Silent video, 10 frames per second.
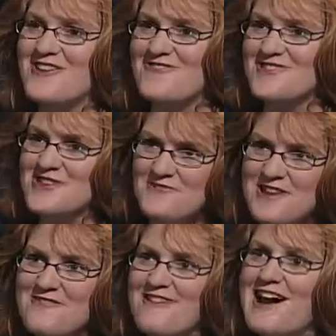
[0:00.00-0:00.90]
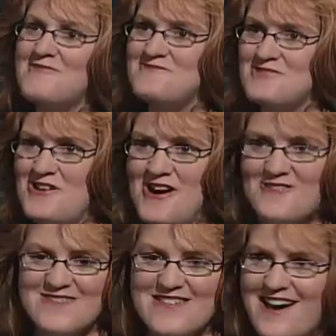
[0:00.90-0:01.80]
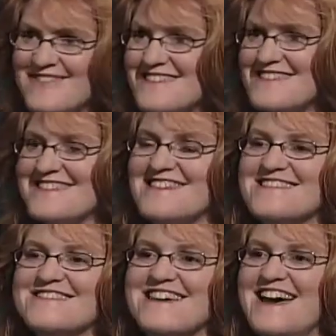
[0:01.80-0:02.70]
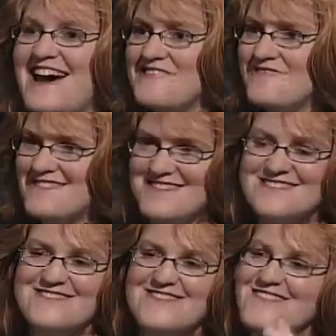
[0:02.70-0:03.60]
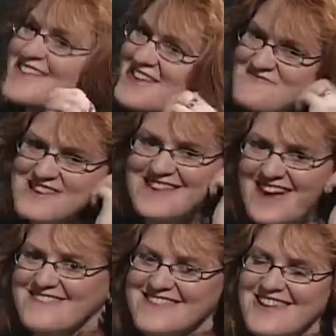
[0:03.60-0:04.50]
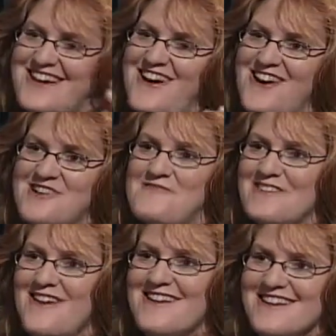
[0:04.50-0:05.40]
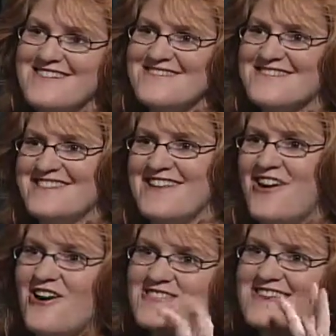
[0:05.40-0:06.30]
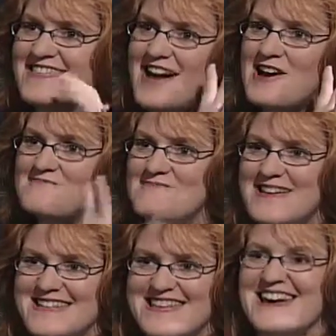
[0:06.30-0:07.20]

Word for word: with shrink wrap, along with LEDs and resistors, and we hung them on our ears and so they all lit up go, and